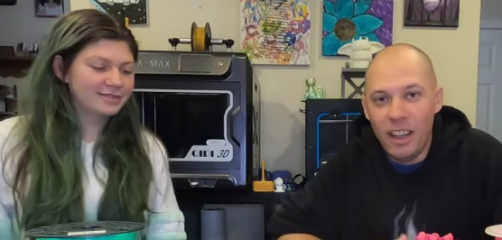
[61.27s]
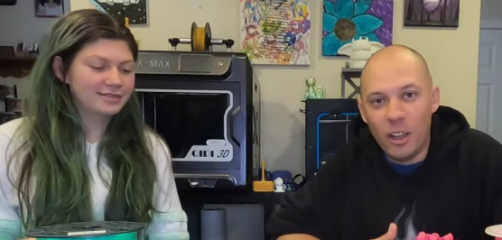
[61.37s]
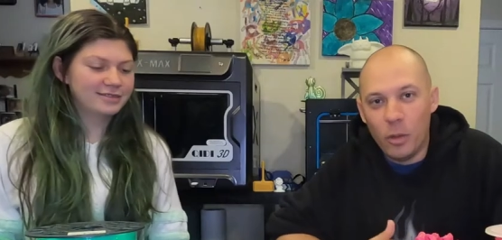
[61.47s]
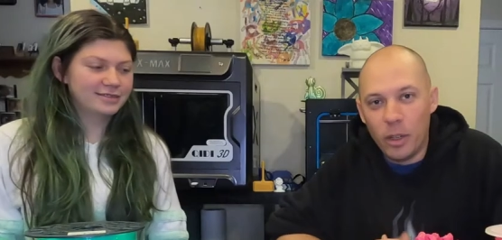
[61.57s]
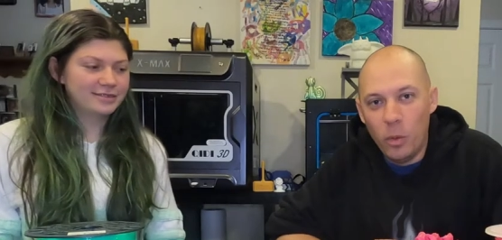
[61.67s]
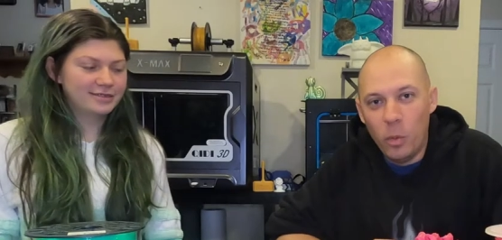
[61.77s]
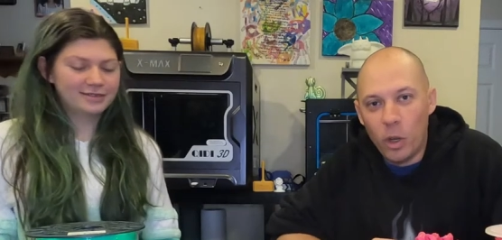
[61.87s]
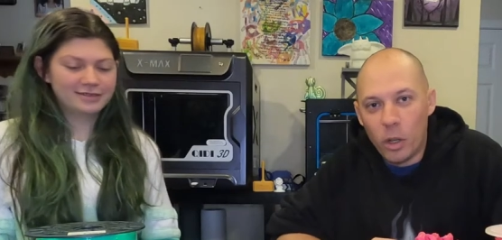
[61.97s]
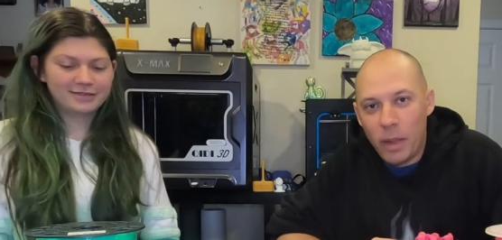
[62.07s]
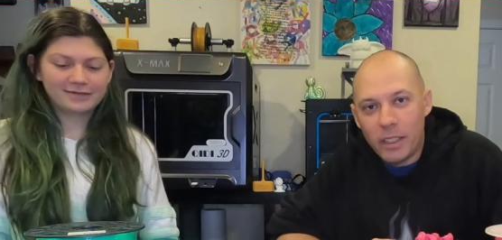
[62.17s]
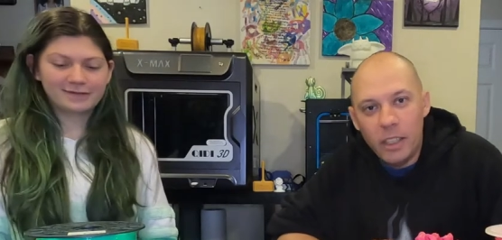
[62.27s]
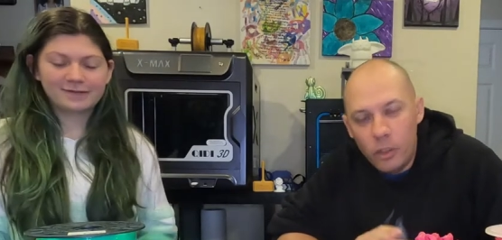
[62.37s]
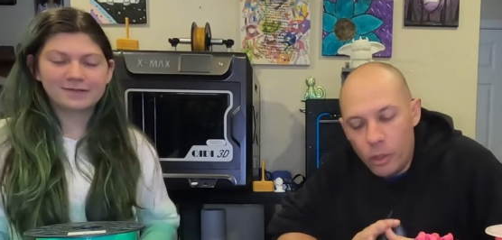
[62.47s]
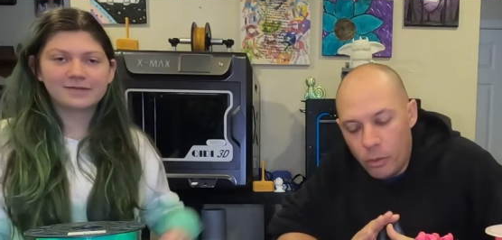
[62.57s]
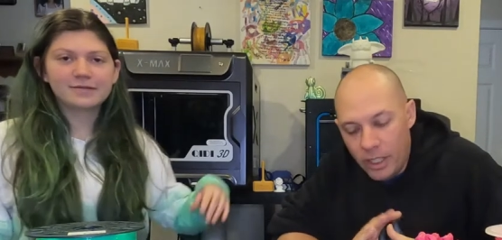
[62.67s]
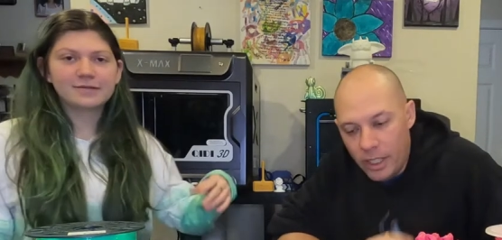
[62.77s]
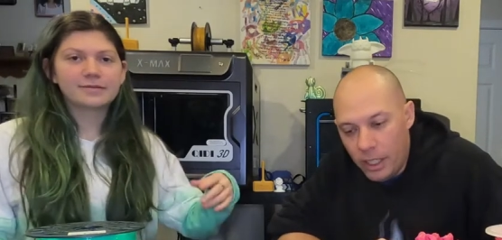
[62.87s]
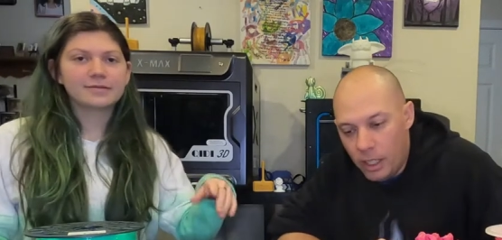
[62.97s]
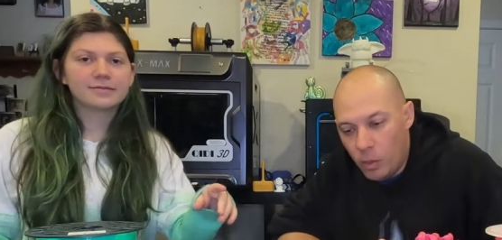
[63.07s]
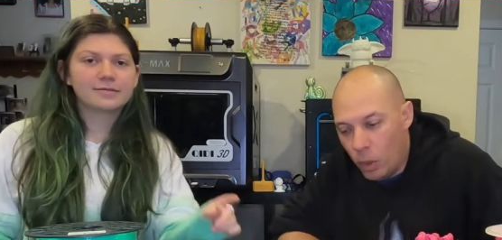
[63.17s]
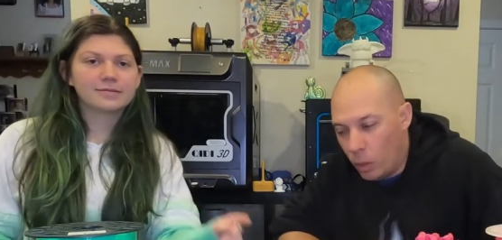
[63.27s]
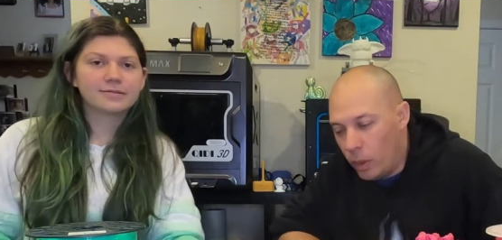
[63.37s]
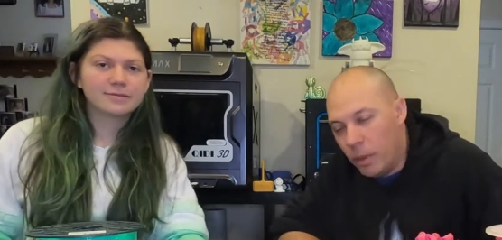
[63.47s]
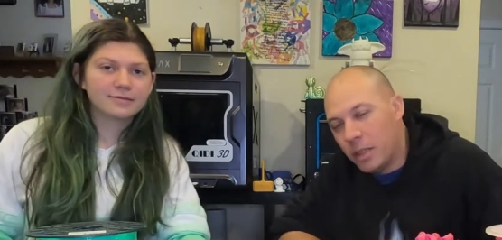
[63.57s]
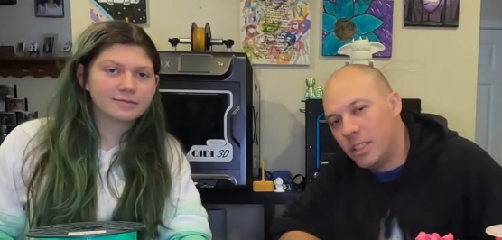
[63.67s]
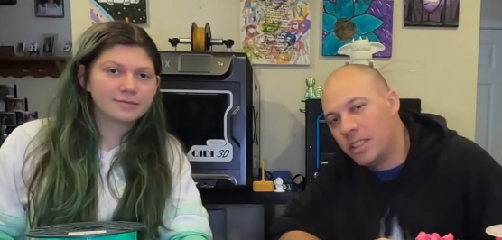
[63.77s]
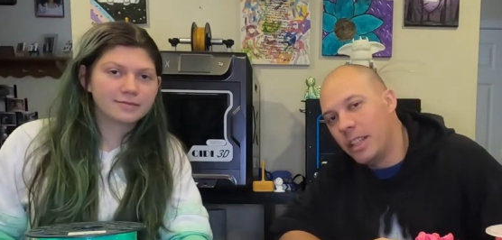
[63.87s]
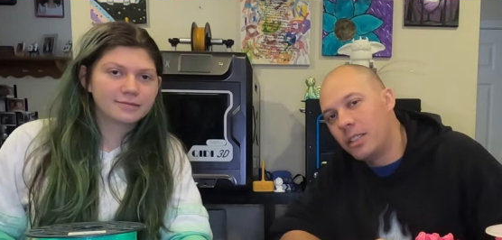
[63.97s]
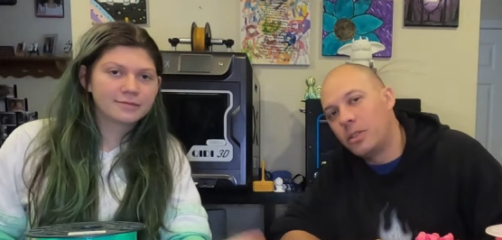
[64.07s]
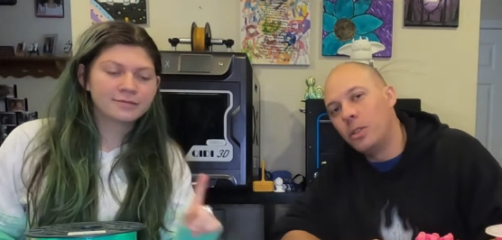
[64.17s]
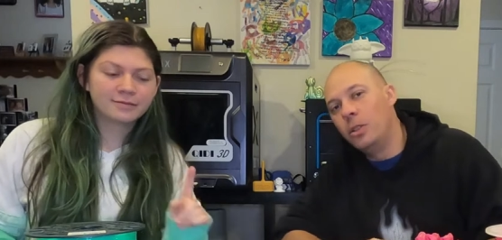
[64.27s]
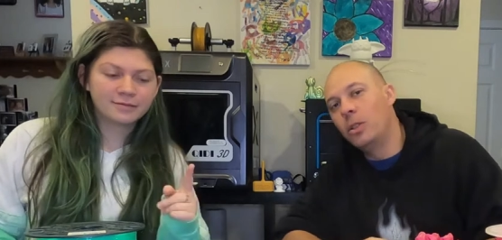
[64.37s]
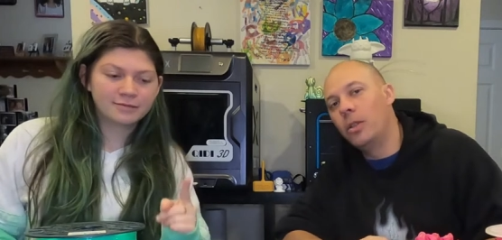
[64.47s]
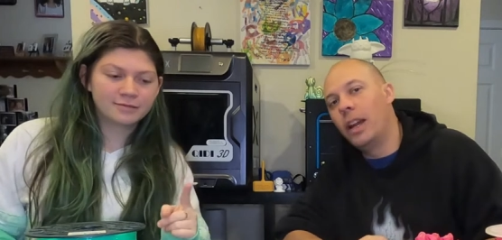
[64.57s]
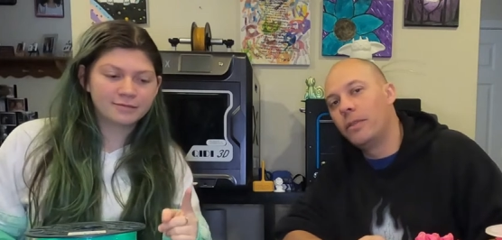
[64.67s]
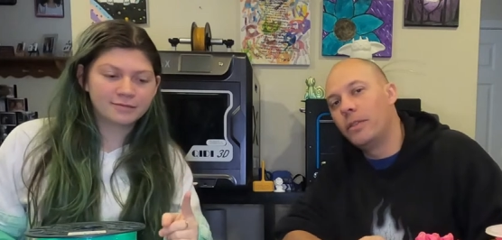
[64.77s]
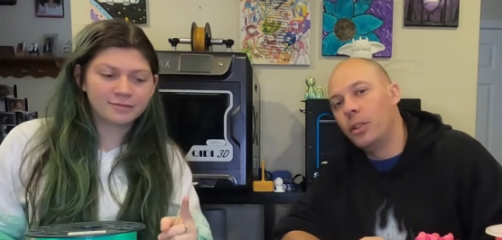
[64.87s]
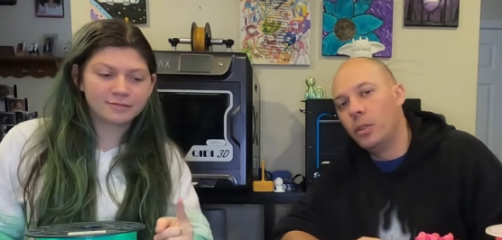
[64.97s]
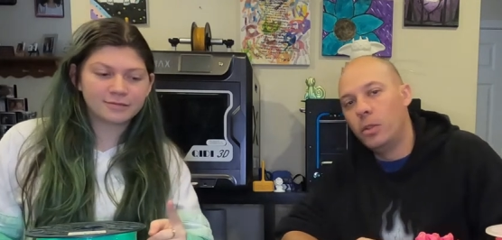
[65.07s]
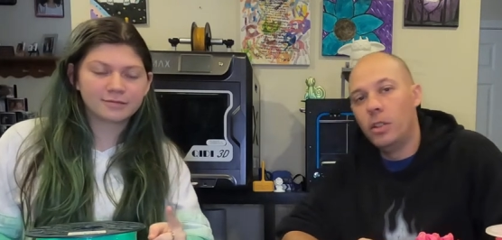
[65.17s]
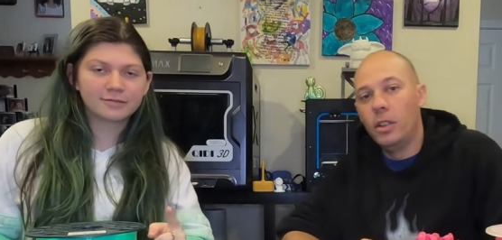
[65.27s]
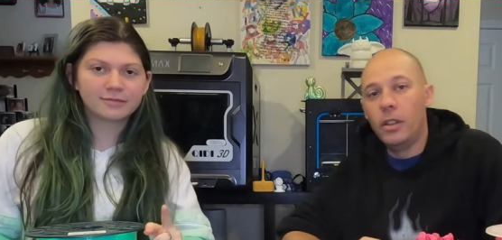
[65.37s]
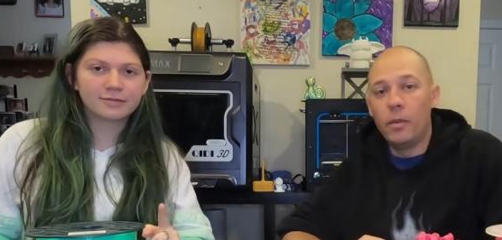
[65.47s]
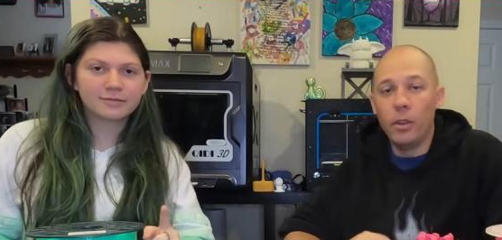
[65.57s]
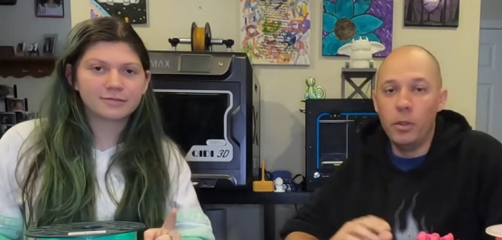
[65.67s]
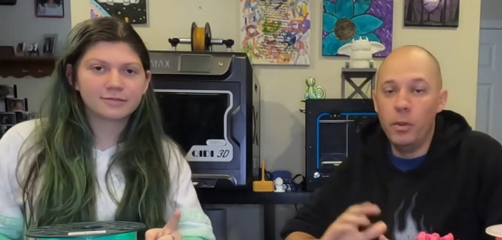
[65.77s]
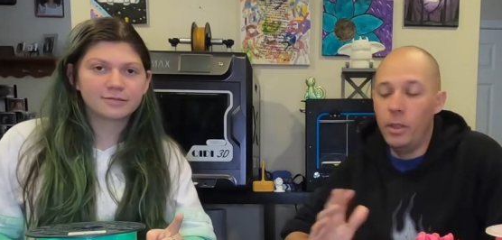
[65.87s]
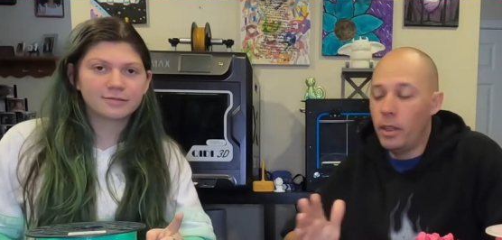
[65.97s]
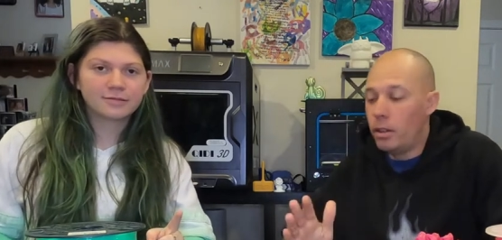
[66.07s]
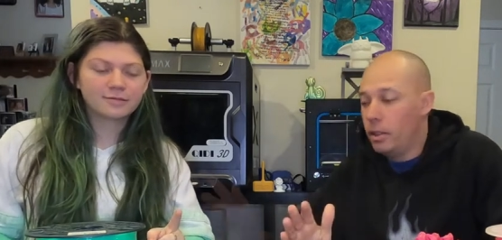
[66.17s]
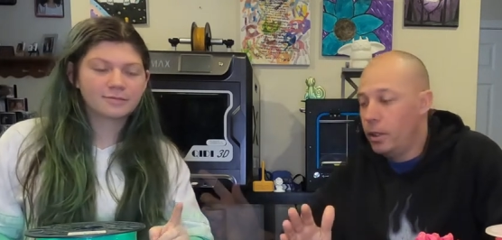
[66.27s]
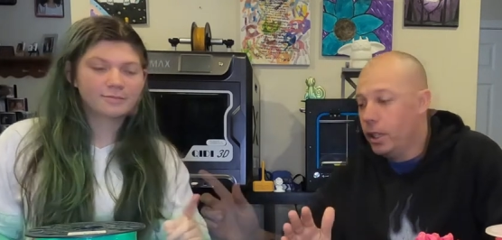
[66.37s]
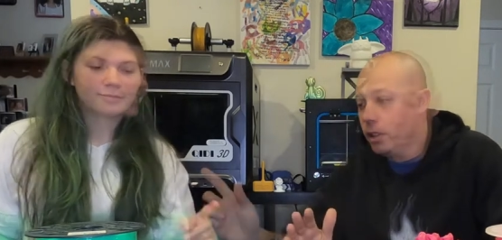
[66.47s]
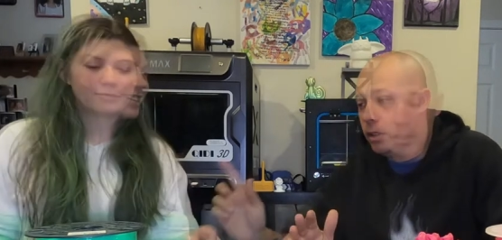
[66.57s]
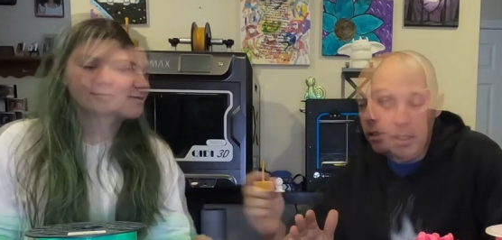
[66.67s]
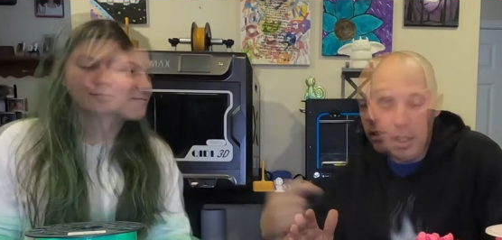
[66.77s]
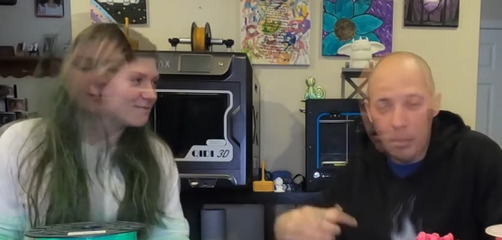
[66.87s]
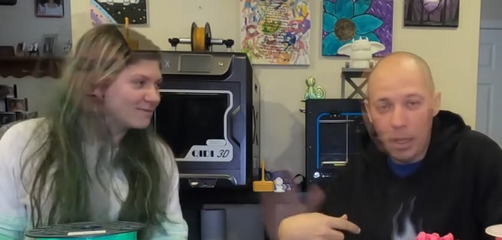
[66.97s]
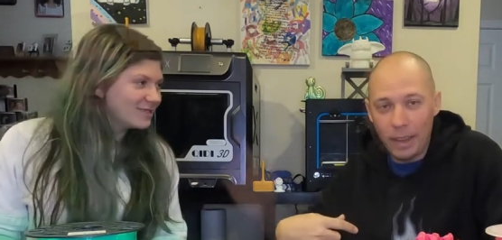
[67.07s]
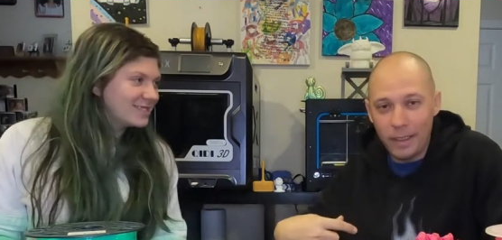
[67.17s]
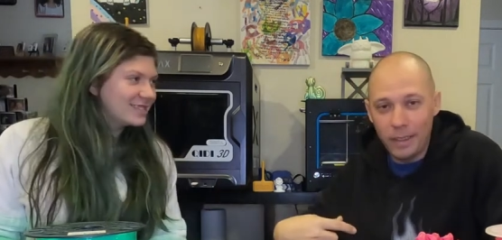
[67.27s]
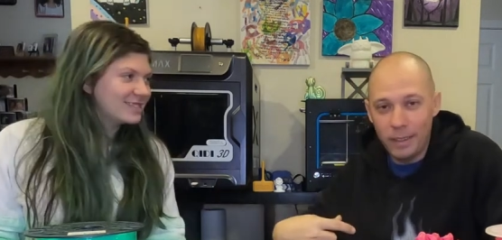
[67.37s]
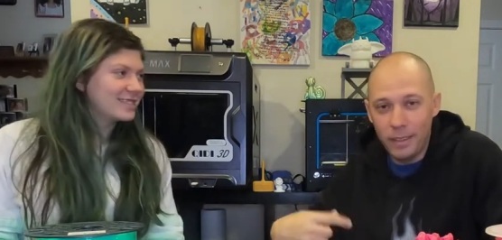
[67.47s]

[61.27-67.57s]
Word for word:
Speaker 1: Hey everybody, welcome back to E23D, where we make mistakes so you don't have to. For those of you that are new here, I'm Mike.